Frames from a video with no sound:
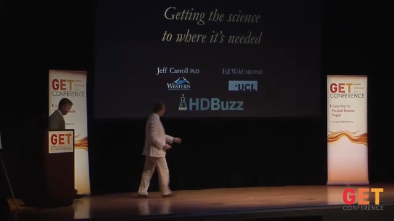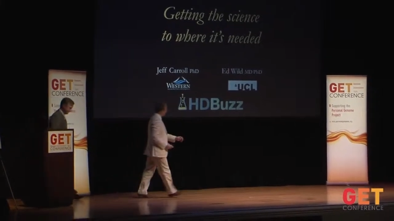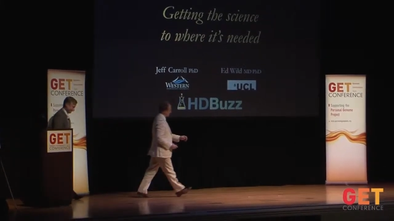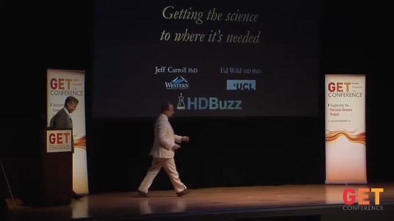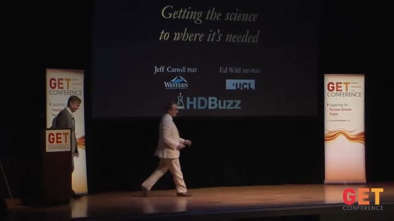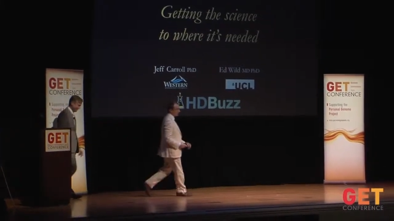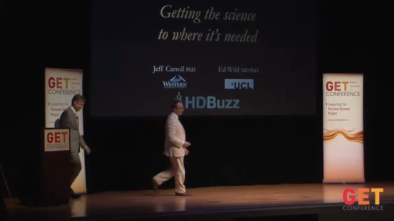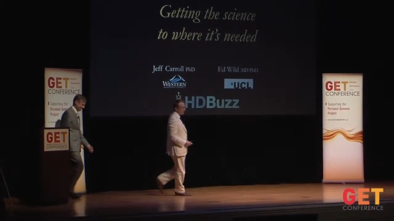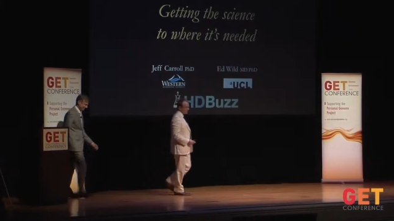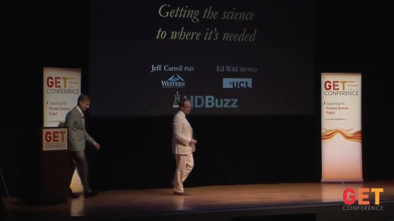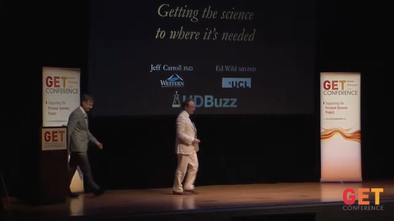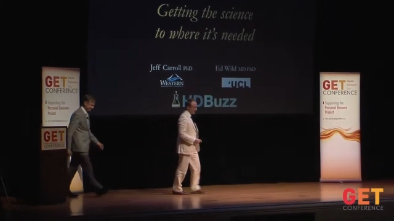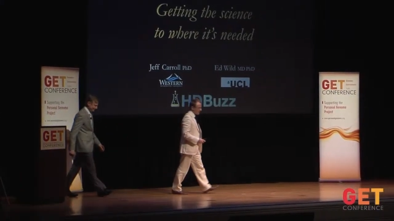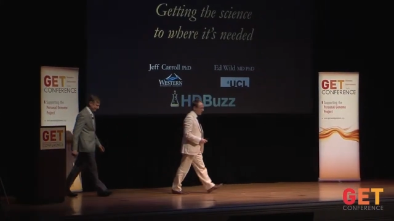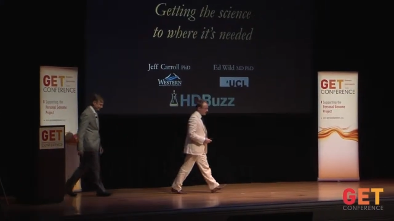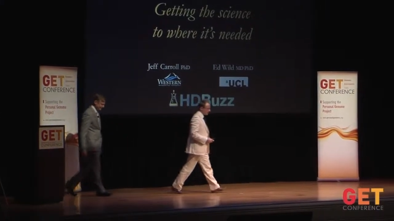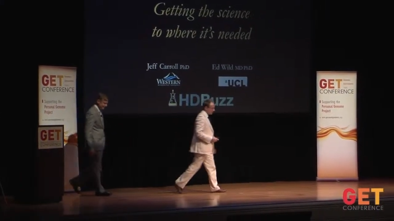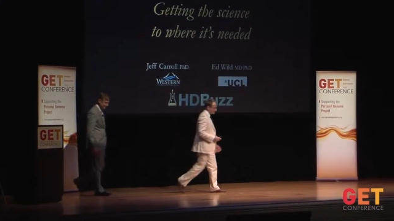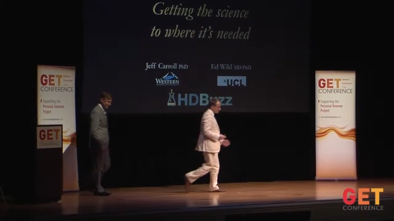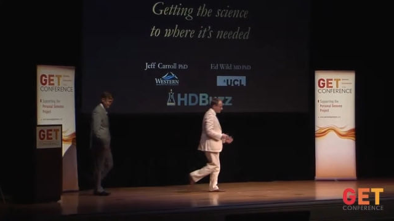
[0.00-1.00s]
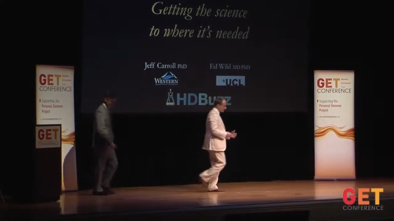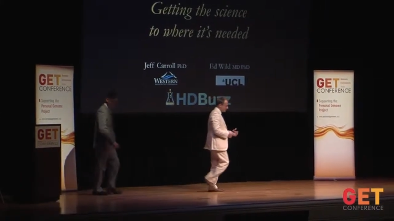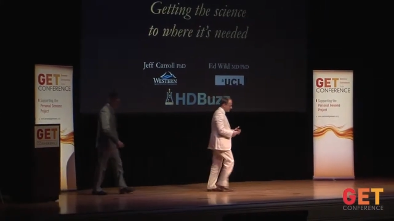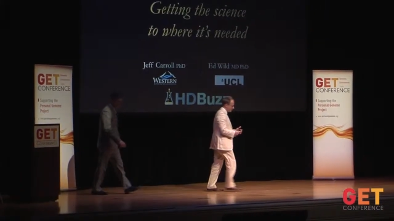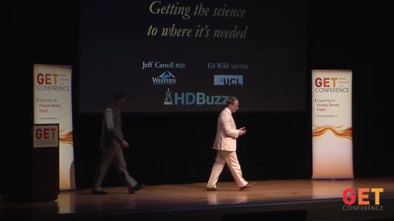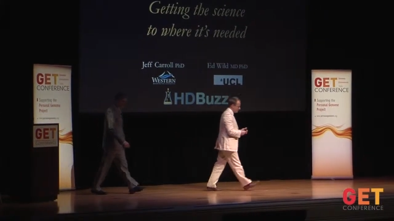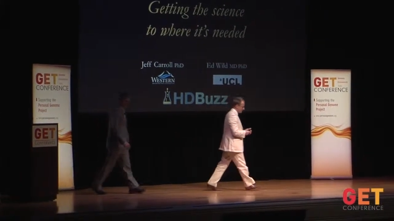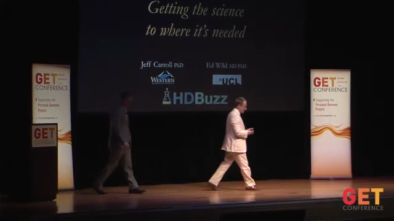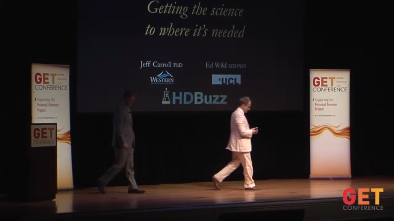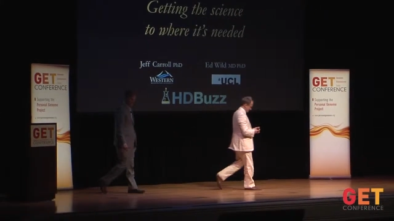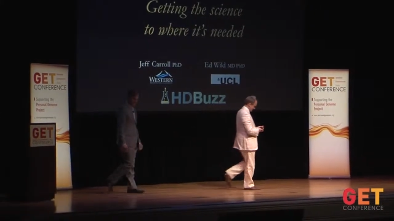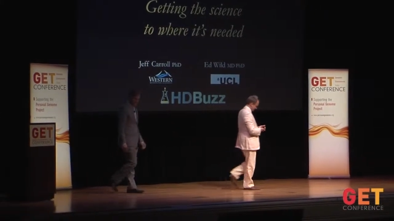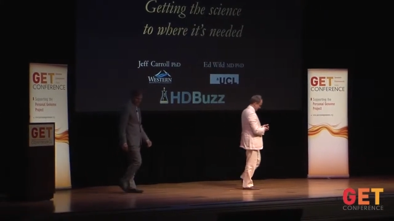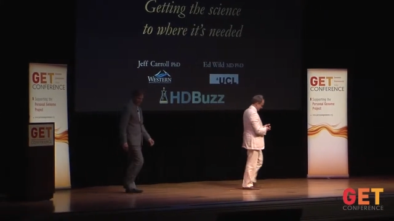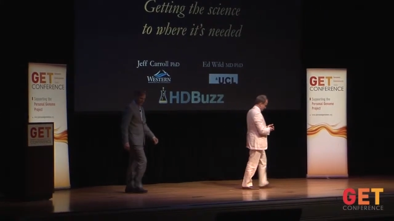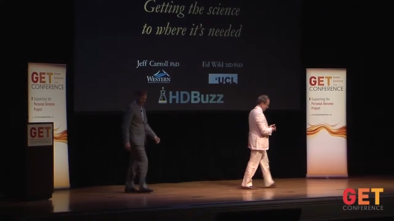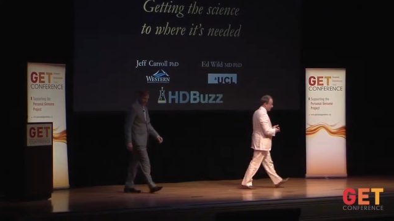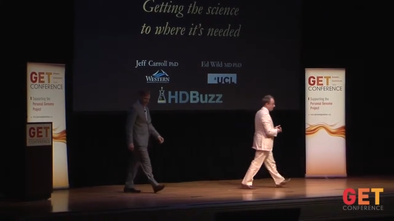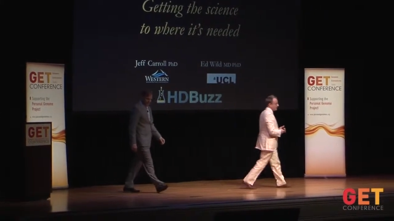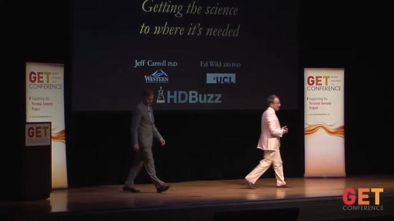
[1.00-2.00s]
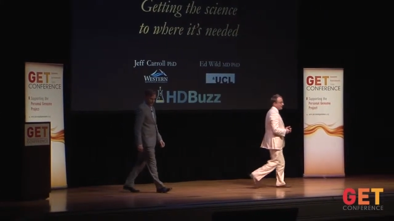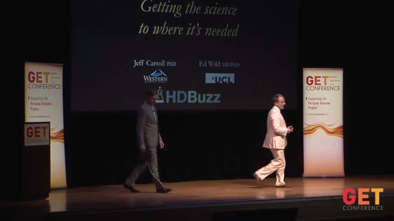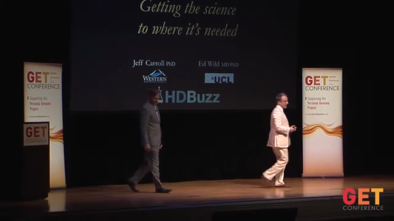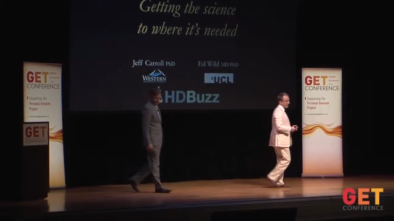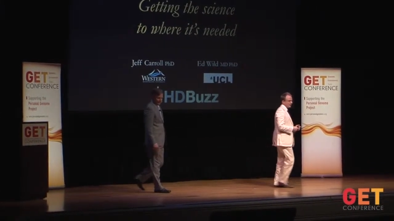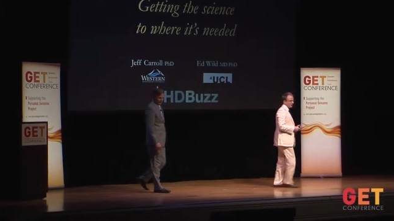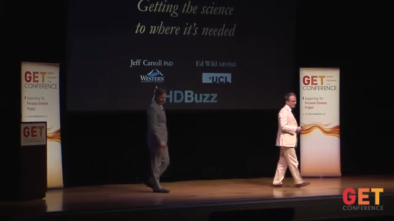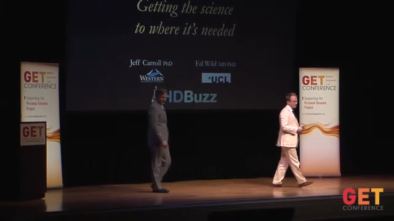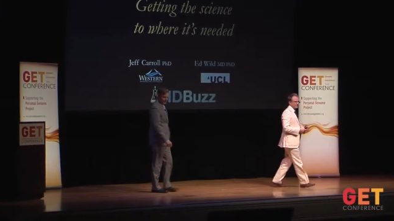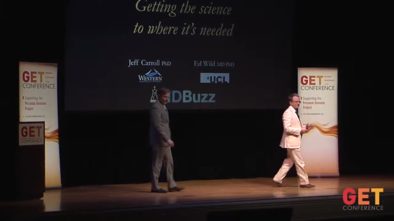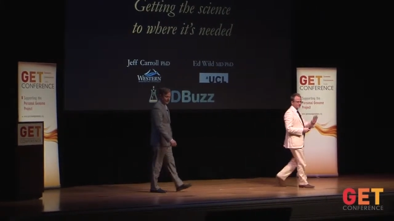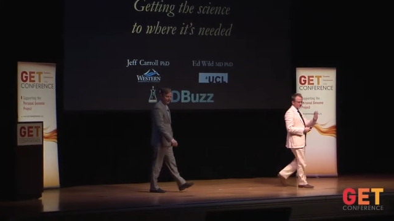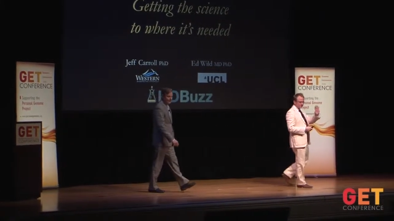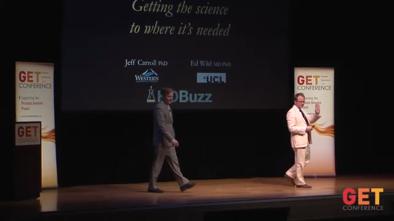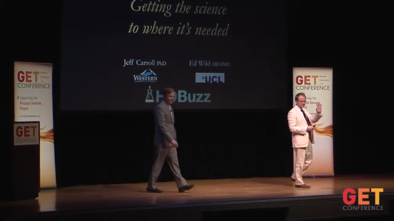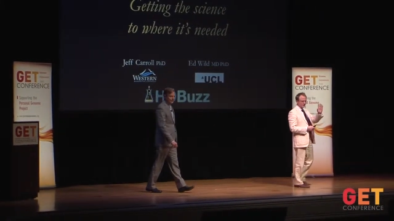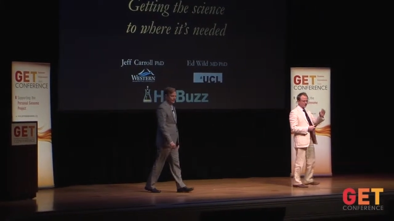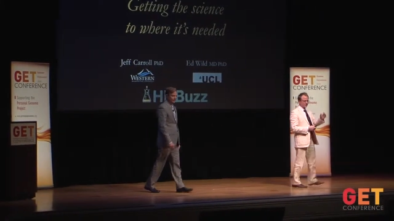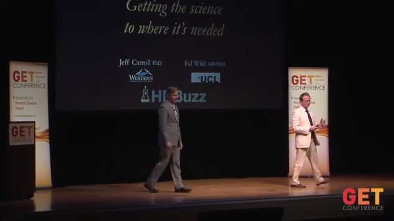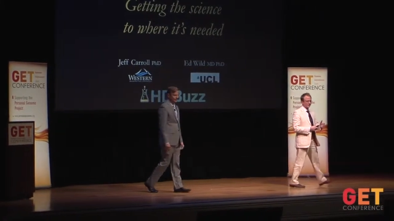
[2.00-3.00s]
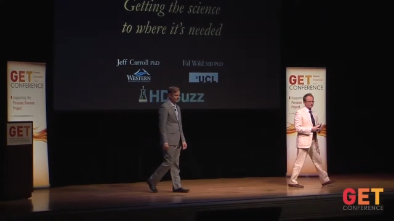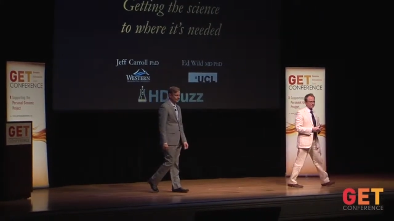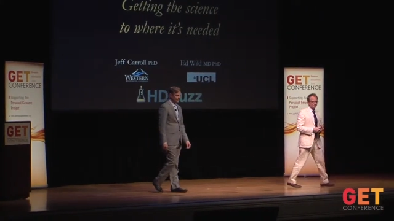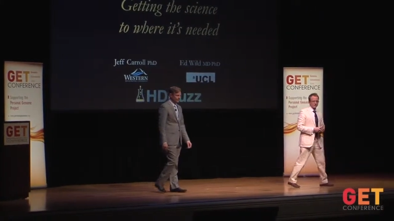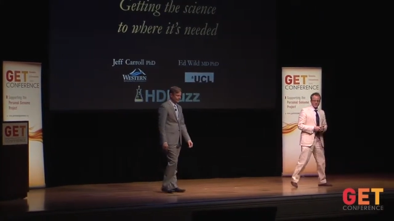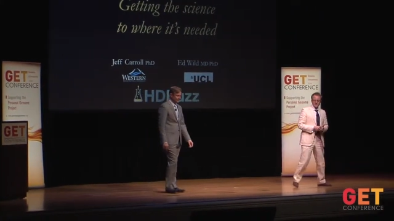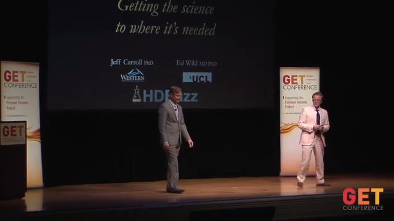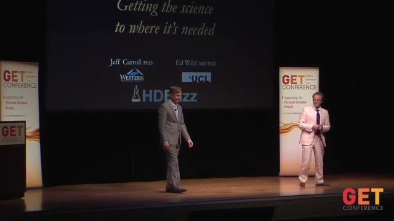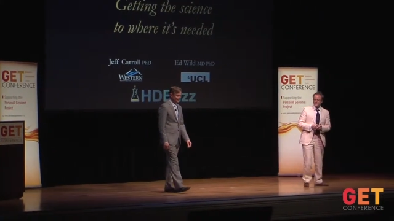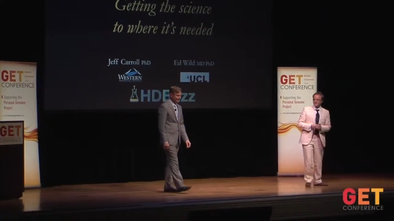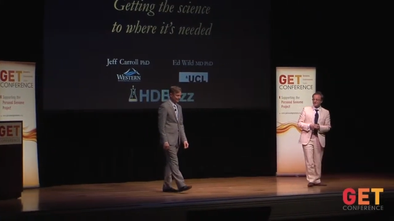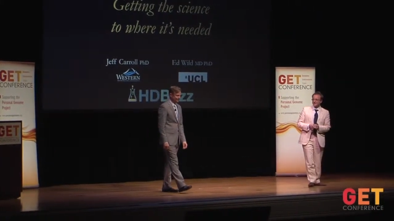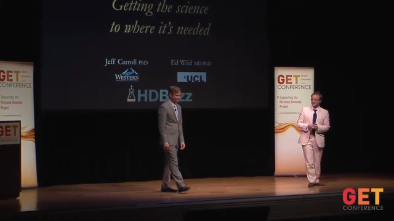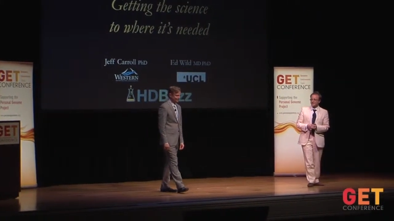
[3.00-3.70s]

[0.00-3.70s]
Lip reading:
(no speaker visible)